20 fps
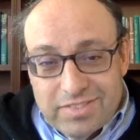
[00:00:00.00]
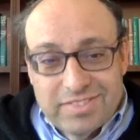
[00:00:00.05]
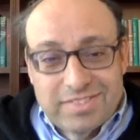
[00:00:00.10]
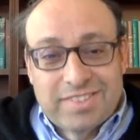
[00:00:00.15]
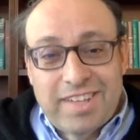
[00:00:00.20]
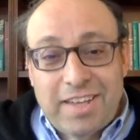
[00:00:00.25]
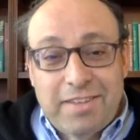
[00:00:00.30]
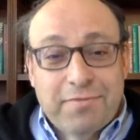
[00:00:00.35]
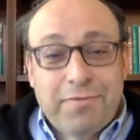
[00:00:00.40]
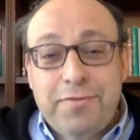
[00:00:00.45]

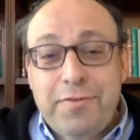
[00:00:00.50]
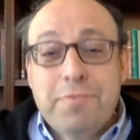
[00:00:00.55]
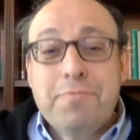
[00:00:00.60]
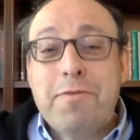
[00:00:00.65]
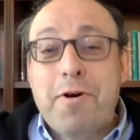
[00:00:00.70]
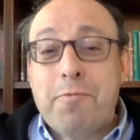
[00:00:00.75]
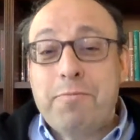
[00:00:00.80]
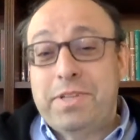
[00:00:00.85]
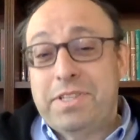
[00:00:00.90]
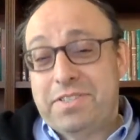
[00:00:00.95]
take a few
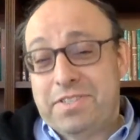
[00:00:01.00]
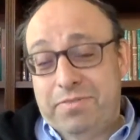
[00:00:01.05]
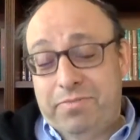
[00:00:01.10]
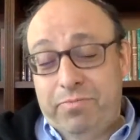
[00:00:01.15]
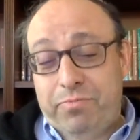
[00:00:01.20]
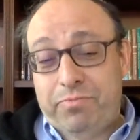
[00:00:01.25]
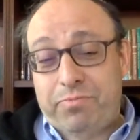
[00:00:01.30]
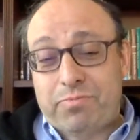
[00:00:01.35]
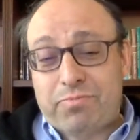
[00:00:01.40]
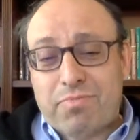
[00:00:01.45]
moments
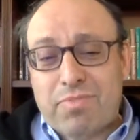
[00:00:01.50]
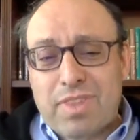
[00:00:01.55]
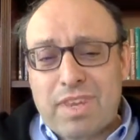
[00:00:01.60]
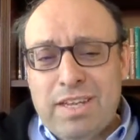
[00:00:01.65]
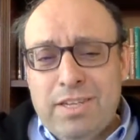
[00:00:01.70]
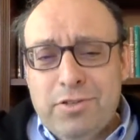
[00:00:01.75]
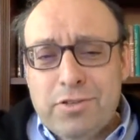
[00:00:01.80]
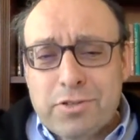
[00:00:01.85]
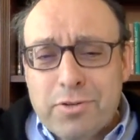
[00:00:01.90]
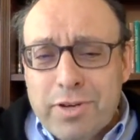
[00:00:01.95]

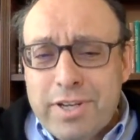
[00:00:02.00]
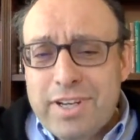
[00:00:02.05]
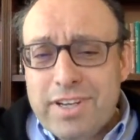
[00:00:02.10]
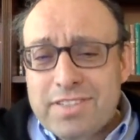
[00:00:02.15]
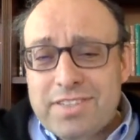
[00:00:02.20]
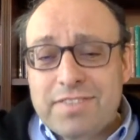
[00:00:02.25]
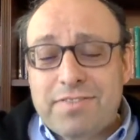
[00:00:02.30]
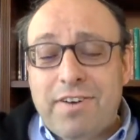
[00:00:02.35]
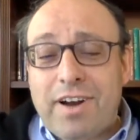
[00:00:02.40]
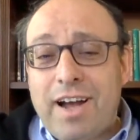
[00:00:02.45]
and join
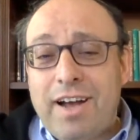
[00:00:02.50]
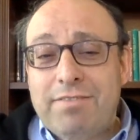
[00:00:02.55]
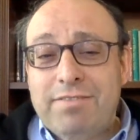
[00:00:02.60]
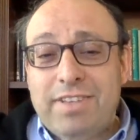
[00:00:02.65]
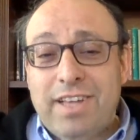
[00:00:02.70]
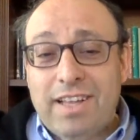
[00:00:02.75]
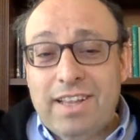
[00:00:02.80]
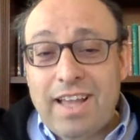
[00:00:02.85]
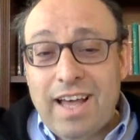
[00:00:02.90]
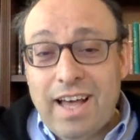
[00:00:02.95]
us for
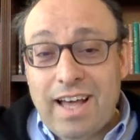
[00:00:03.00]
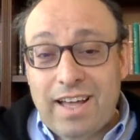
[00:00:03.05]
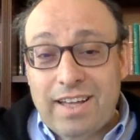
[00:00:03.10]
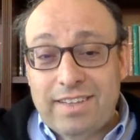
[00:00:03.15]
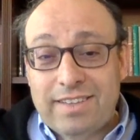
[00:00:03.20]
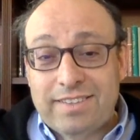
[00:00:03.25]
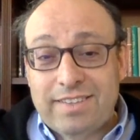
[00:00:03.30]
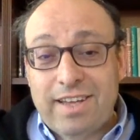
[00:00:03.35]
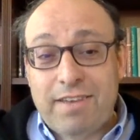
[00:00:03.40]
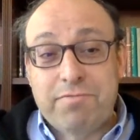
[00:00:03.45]
Havdalah
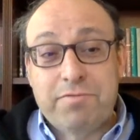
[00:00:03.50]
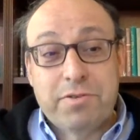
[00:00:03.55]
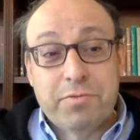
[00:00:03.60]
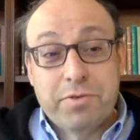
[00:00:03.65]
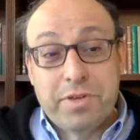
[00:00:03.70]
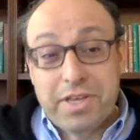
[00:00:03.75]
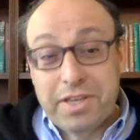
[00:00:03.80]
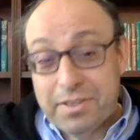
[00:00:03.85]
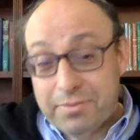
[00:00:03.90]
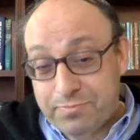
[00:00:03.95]
every
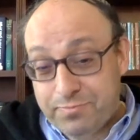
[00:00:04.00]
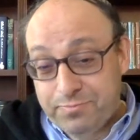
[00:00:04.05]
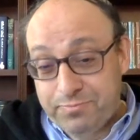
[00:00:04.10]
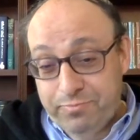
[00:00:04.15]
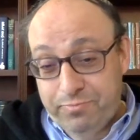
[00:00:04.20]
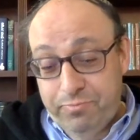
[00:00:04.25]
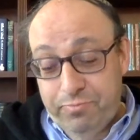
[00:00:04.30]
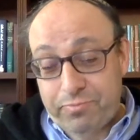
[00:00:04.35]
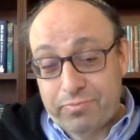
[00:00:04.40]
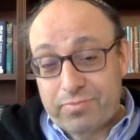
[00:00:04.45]
week.
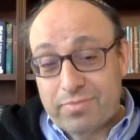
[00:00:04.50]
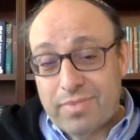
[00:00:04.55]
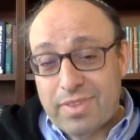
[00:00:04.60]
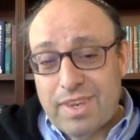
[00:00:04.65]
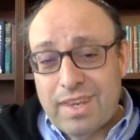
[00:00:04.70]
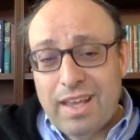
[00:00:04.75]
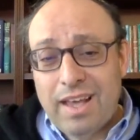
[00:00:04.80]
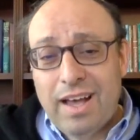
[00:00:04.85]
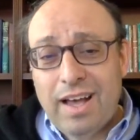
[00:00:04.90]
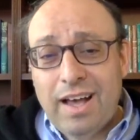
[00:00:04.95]

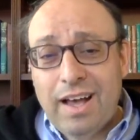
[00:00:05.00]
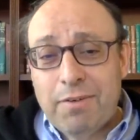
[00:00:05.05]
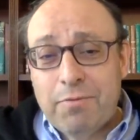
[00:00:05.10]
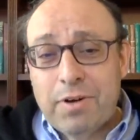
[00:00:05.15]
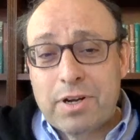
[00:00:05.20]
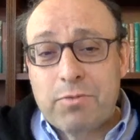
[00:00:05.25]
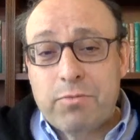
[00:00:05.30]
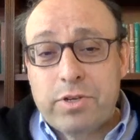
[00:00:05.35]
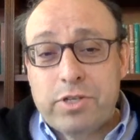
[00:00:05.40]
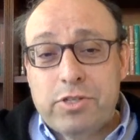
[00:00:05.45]
I
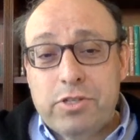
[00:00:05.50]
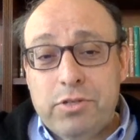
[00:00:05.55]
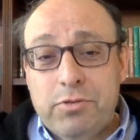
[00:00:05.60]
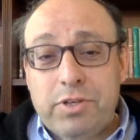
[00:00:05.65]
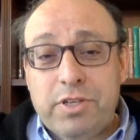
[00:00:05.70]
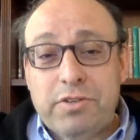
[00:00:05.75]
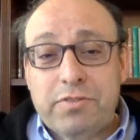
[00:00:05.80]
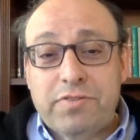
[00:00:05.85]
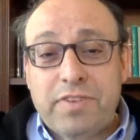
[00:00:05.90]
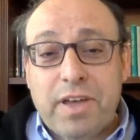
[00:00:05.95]
want to wish you
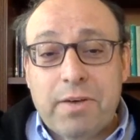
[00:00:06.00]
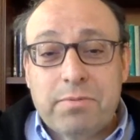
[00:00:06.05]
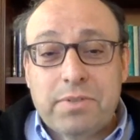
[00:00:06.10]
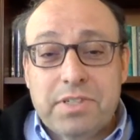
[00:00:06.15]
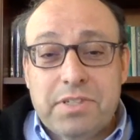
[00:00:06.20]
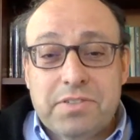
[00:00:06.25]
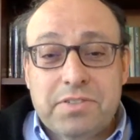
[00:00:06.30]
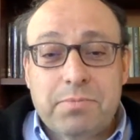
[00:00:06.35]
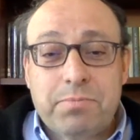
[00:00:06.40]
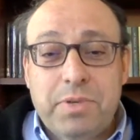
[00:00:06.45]
and your
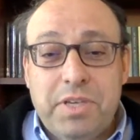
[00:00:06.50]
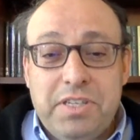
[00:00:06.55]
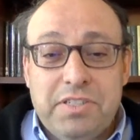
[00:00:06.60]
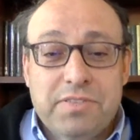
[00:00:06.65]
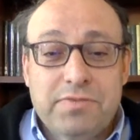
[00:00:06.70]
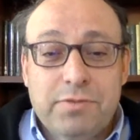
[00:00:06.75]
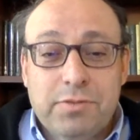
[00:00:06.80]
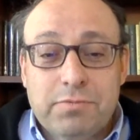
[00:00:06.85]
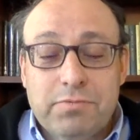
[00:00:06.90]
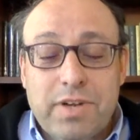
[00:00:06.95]
families a
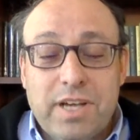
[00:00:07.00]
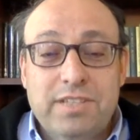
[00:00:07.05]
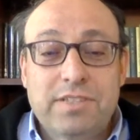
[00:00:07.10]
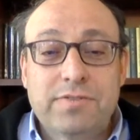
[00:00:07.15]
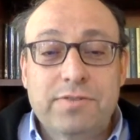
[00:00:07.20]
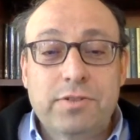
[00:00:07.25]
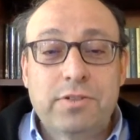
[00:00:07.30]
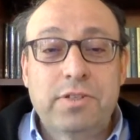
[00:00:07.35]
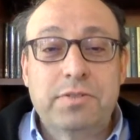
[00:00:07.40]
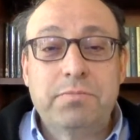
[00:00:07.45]
peaceful,
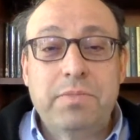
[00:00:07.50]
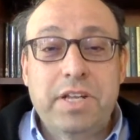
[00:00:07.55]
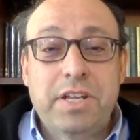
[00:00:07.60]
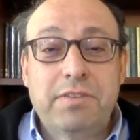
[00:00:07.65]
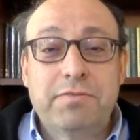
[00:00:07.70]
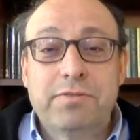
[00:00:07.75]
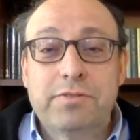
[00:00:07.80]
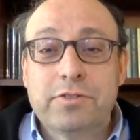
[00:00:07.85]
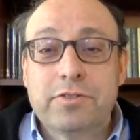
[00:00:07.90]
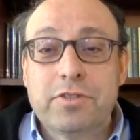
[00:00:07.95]
restful, and
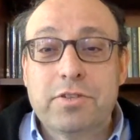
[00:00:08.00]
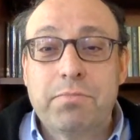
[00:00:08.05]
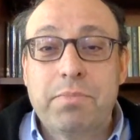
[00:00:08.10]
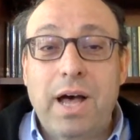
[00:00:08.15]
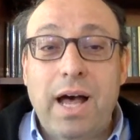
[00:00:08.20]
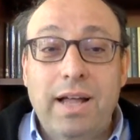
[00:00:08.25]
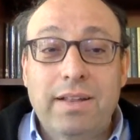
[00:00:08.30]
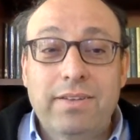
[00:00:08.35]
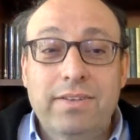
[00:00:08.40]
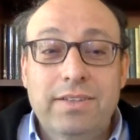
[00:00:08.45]
meaningful
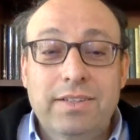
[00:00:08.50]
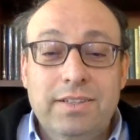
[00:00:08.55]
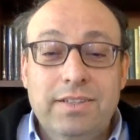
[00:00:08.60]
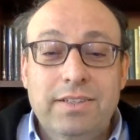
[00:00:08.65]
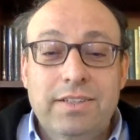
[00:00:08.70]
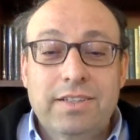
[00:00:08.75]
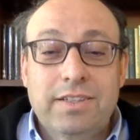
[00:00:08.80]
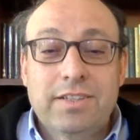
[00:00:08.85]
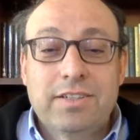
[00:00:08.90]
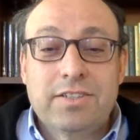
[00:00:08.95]
Shabbat.
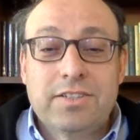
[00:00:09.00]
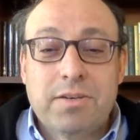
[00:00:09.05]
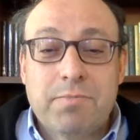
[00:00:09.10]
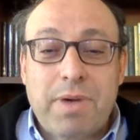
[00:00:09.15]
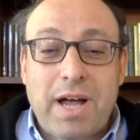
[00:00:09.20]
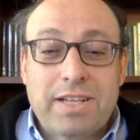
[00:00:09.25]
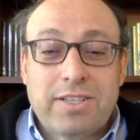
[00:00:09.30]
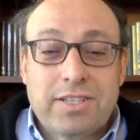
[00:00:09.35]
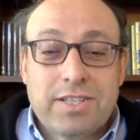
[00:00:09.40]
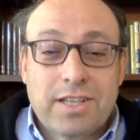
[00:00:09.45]

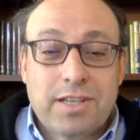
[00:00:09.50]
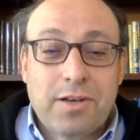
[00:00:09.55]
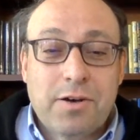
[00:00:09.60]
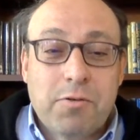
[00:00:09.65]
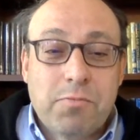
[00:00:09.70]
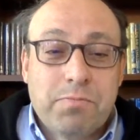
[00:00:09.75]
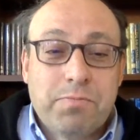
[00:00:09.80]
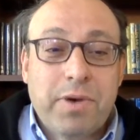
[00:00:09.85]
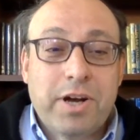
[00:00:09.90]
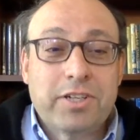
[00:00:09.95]
Shabbat
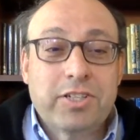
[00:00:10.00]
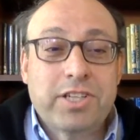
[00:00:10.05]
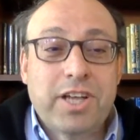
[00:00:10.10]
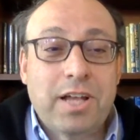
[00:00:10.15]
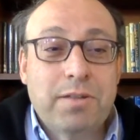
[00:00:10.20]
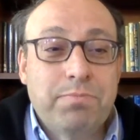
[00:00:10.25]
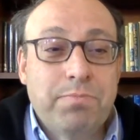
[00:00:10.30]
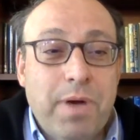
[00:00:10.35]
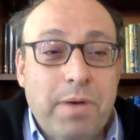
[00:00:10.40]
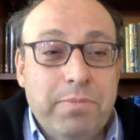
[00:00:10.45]
Shalom,
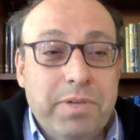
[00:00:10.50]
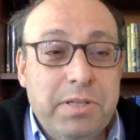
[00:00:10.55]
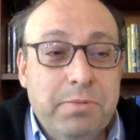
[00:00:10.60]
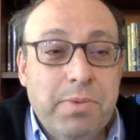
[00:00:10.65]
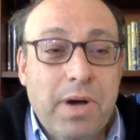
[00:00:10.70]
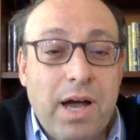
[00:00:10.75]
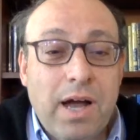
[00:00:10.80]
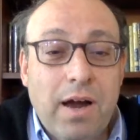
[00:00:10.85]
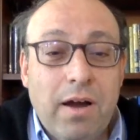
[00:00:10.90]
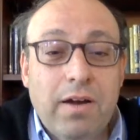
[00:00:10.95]
Prashat
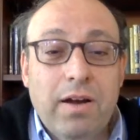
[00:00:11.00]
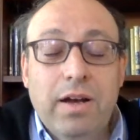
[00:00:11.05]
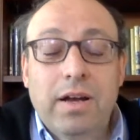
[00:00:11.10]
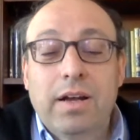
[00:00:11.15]
Bamindbar,